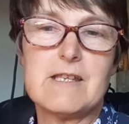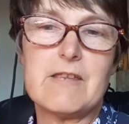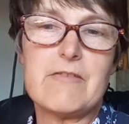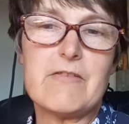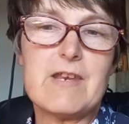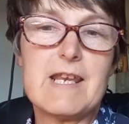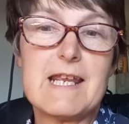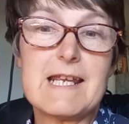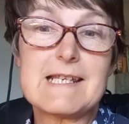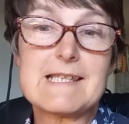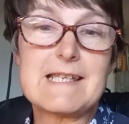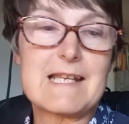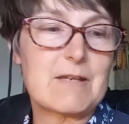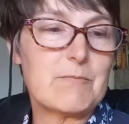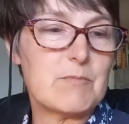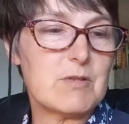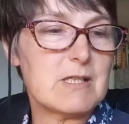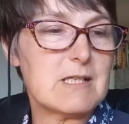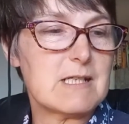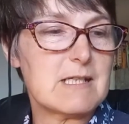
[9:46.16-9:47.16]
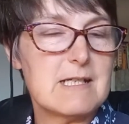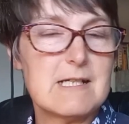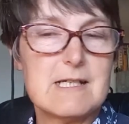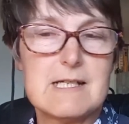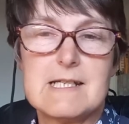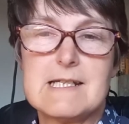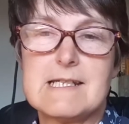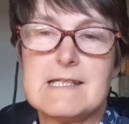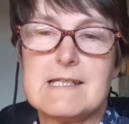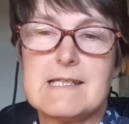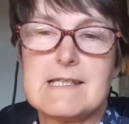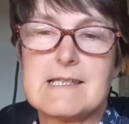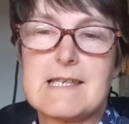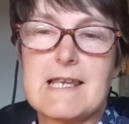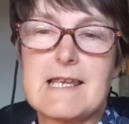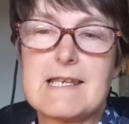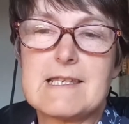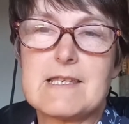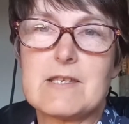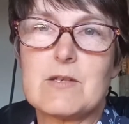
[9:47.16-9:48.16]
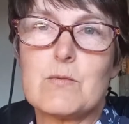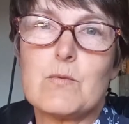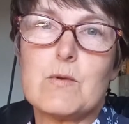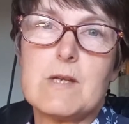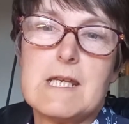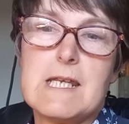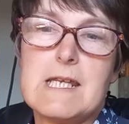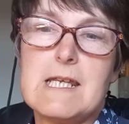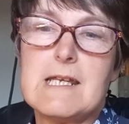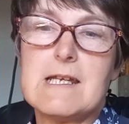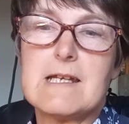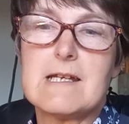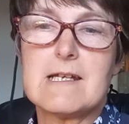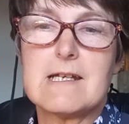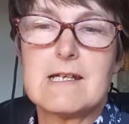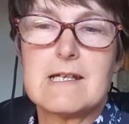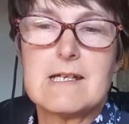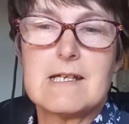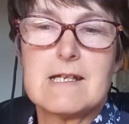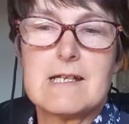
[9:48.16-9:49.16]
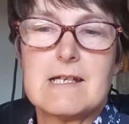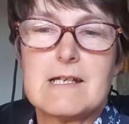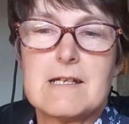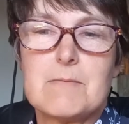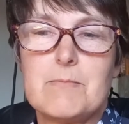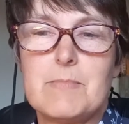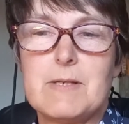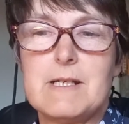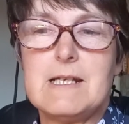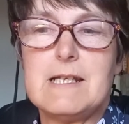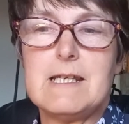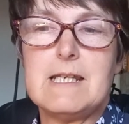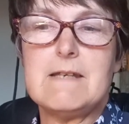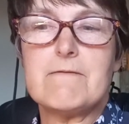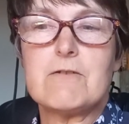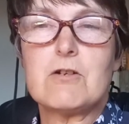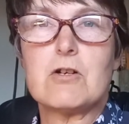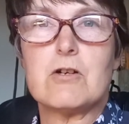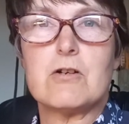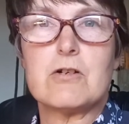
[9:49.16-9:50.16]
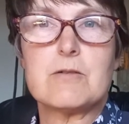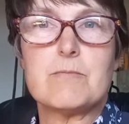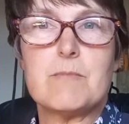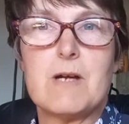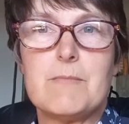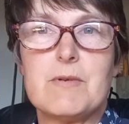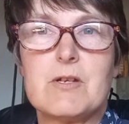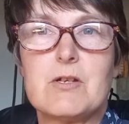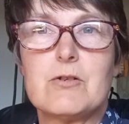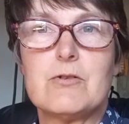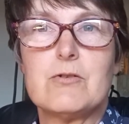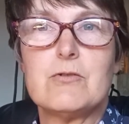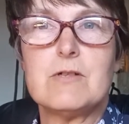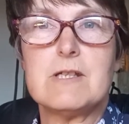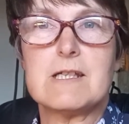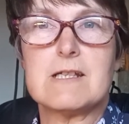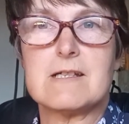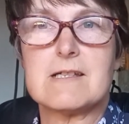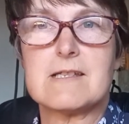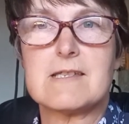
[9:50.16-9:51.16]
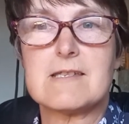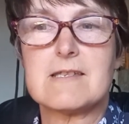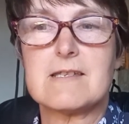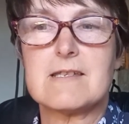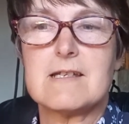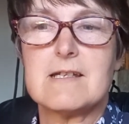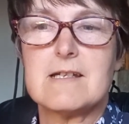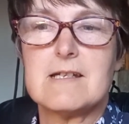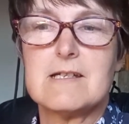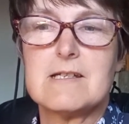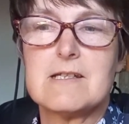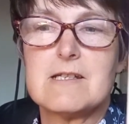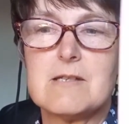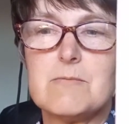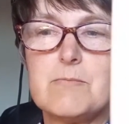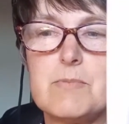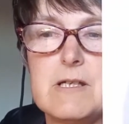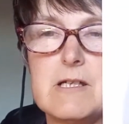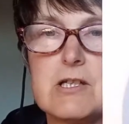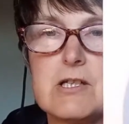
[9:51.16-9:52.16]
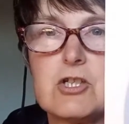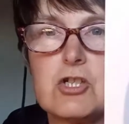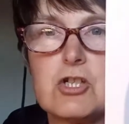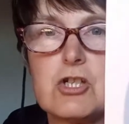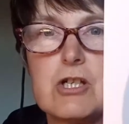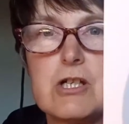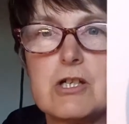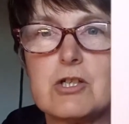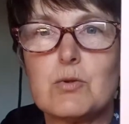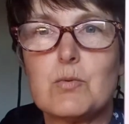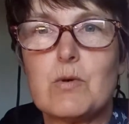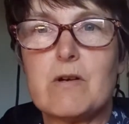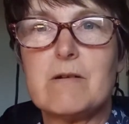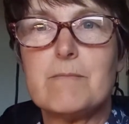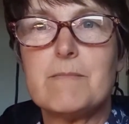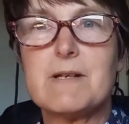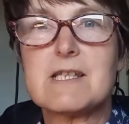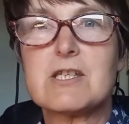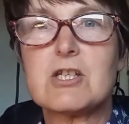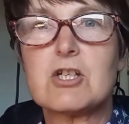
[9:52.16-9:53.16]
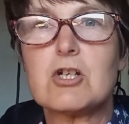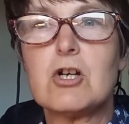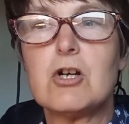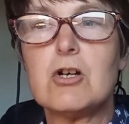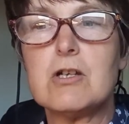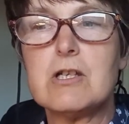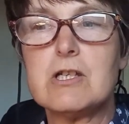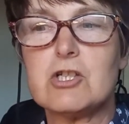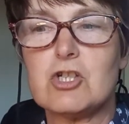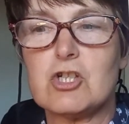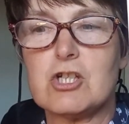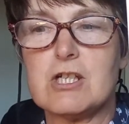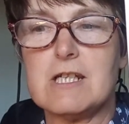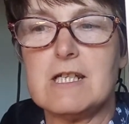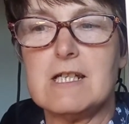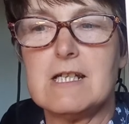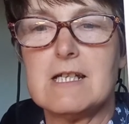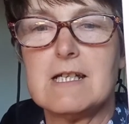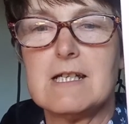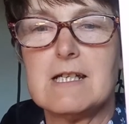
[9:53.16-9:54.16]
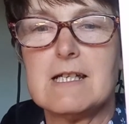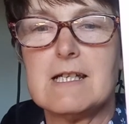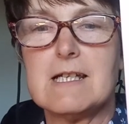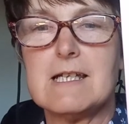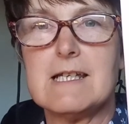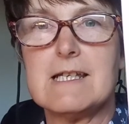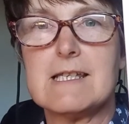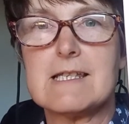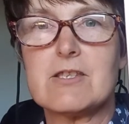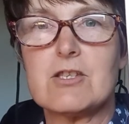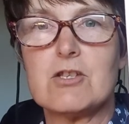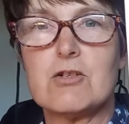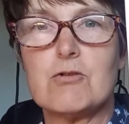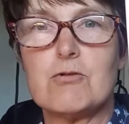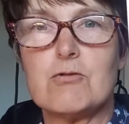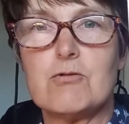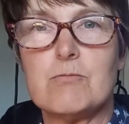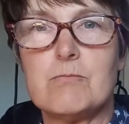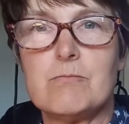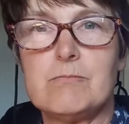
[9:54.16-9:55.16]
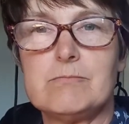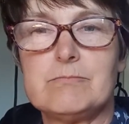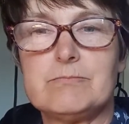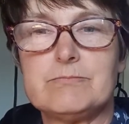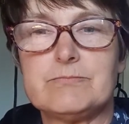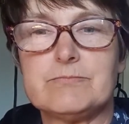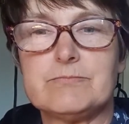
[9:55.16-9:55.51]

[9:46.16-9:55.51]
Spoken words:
Then the next segment says that we believe God might be calling us to be a church where a mixed ecology is the norm.